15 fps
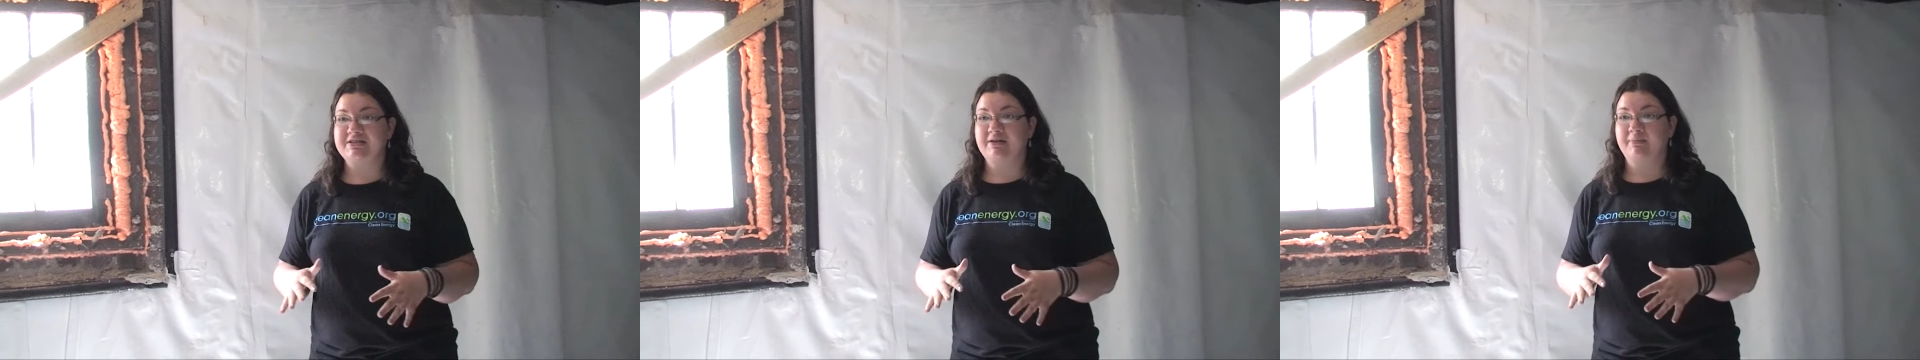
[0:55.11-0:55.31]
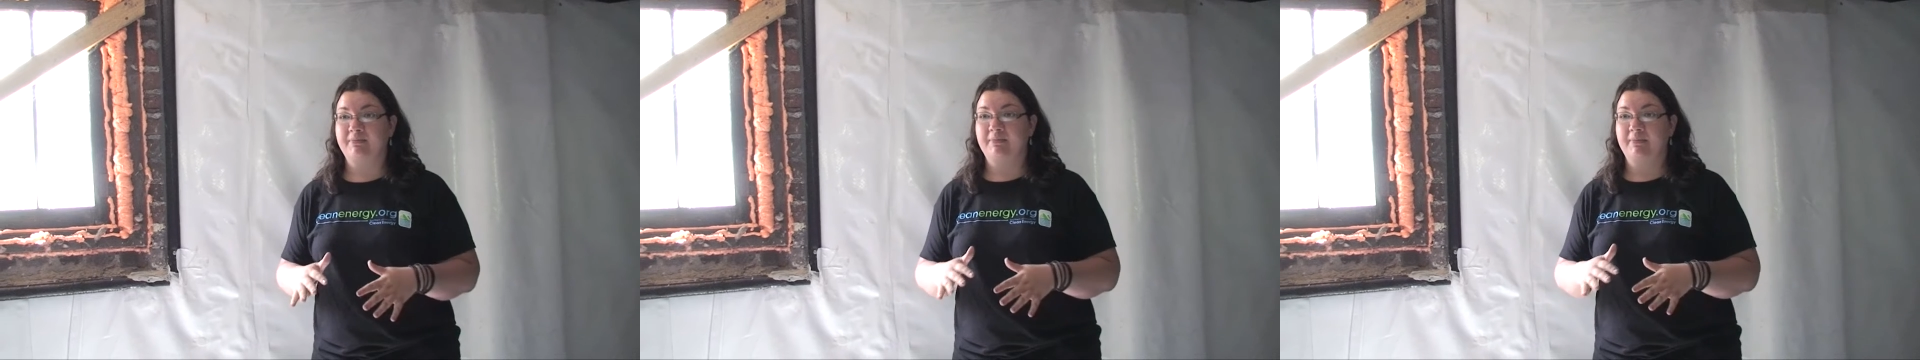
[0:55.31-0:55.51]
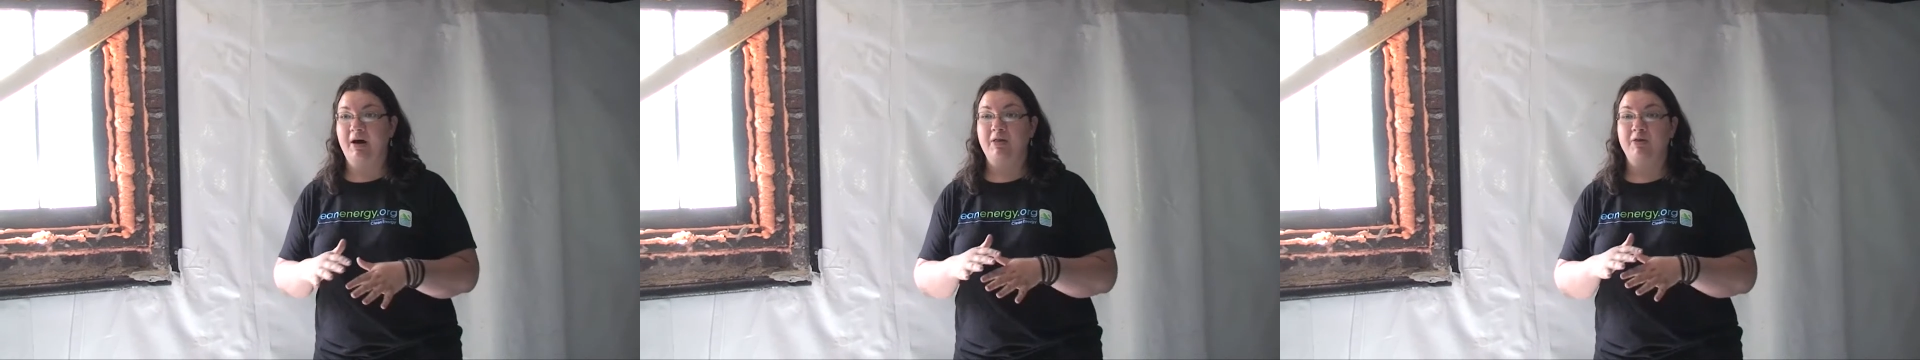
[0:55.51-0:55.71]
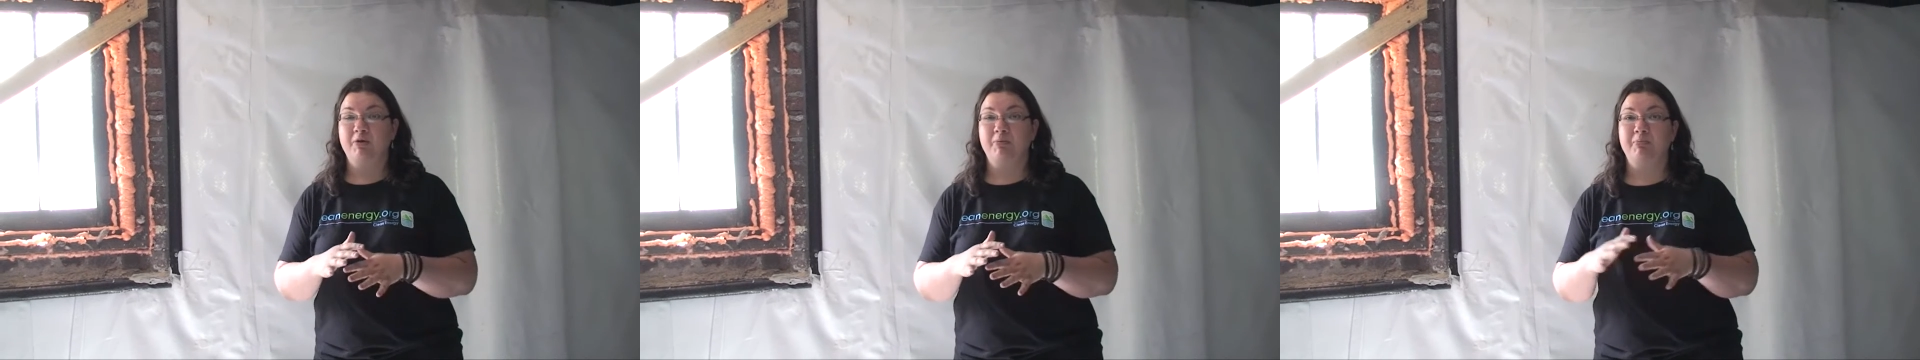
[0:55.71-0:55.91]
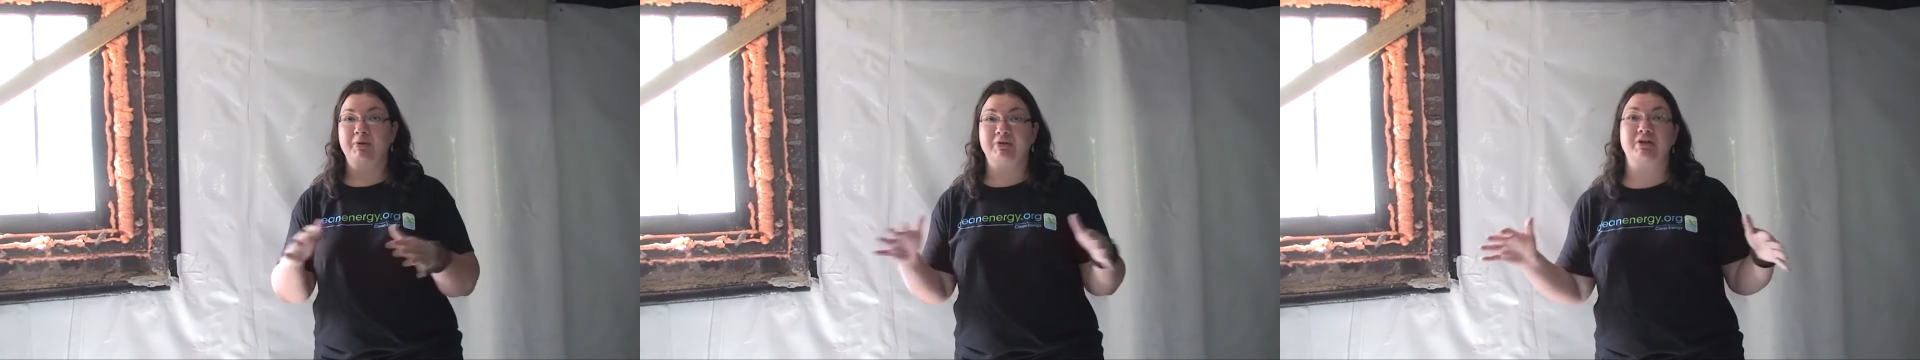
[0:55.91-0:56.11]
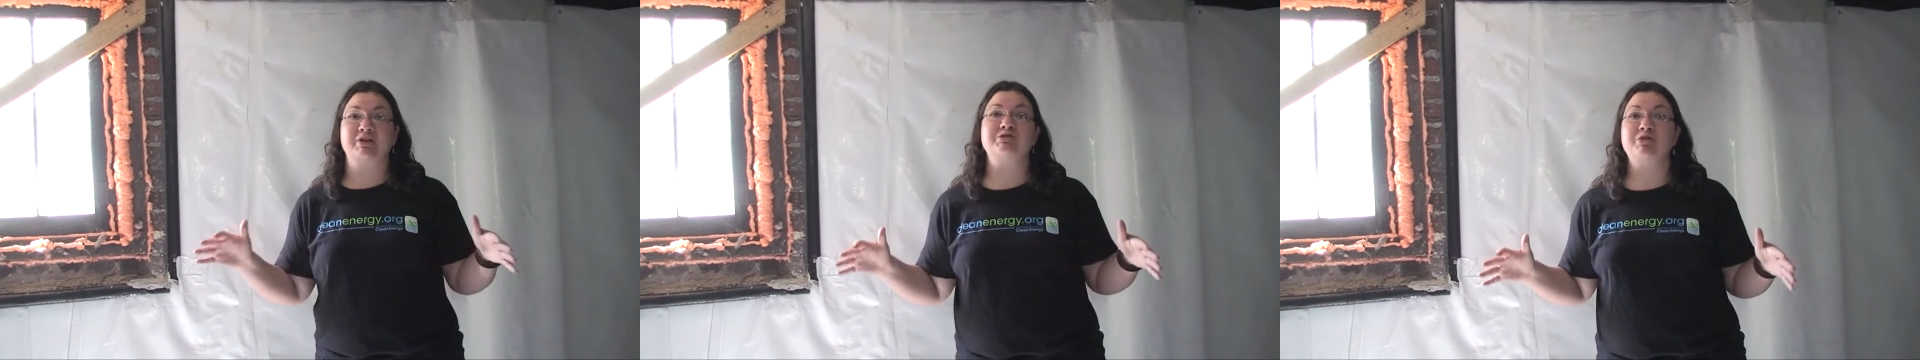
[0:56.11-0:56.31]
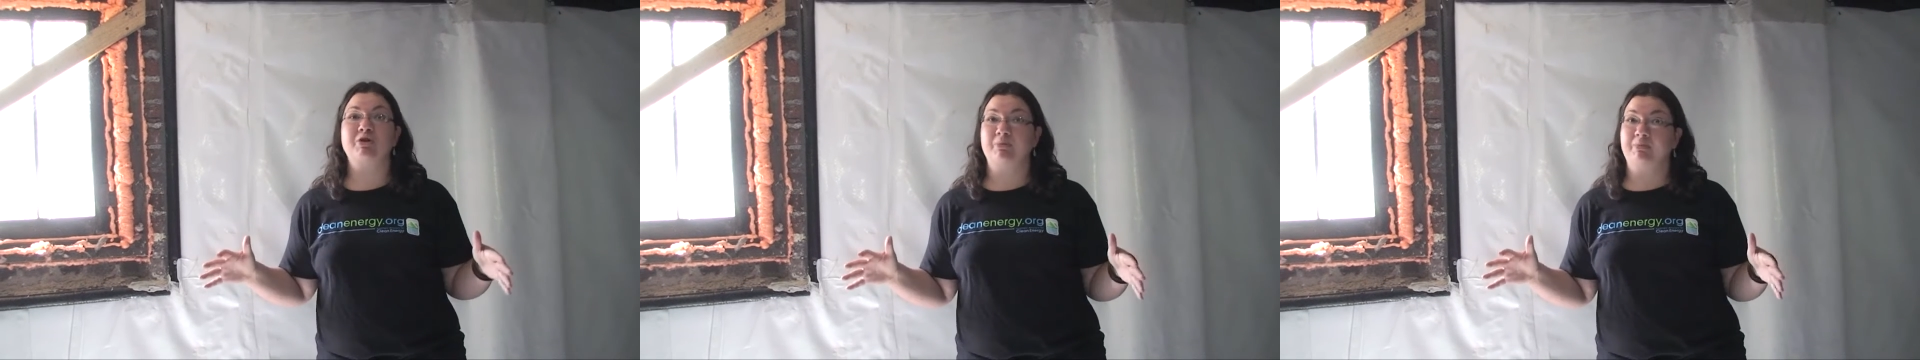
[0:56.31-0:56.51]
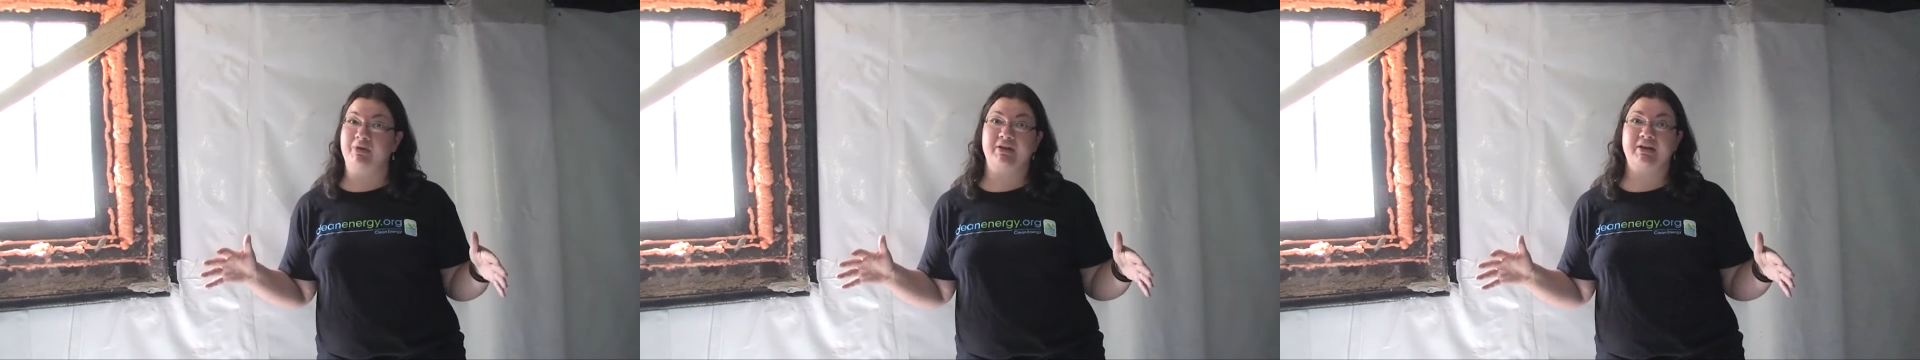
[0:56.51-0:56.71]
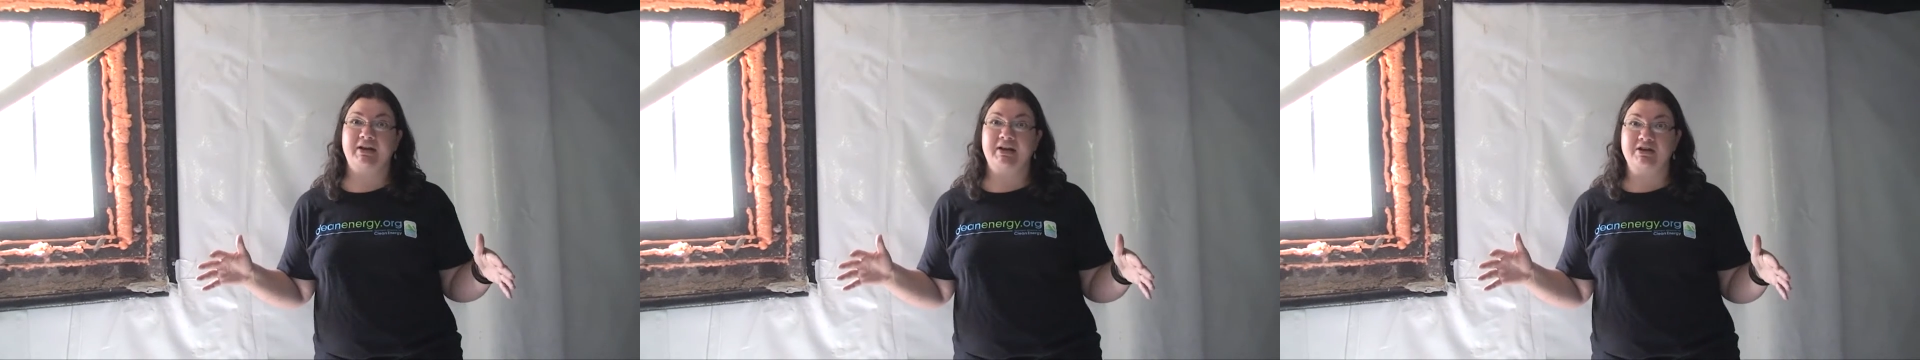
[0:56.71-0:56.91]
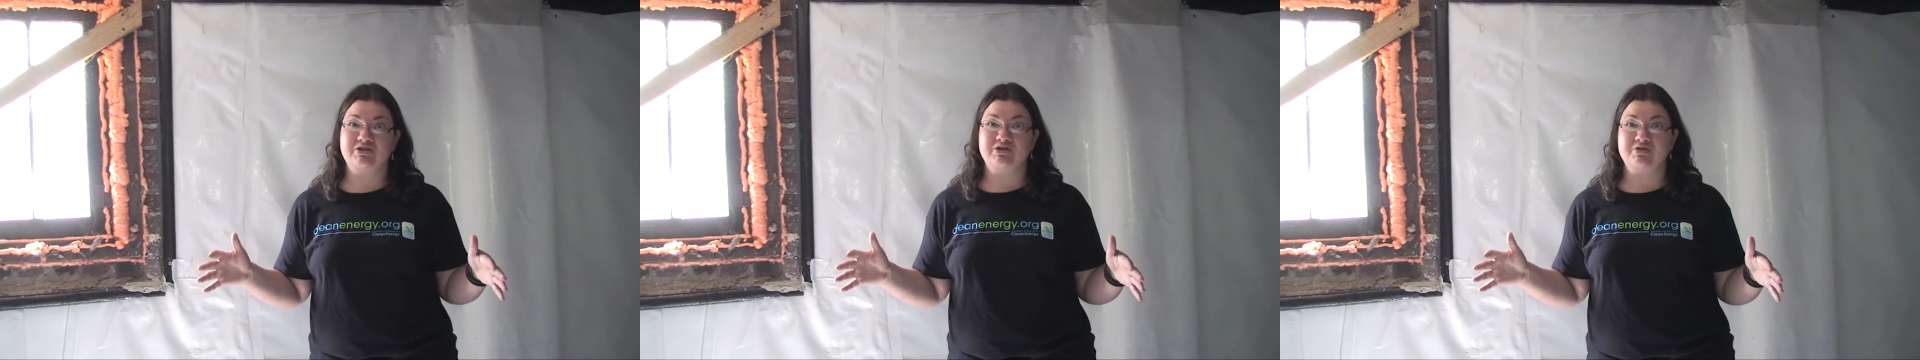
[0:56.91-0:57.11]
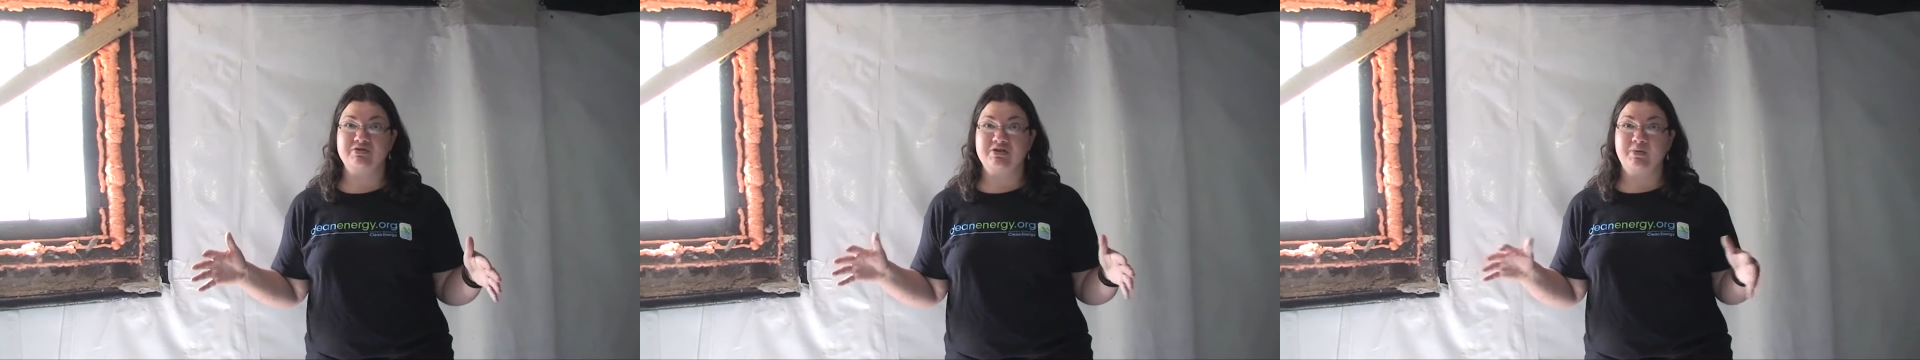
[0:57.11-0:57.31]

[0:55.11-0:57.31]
some other building durability issues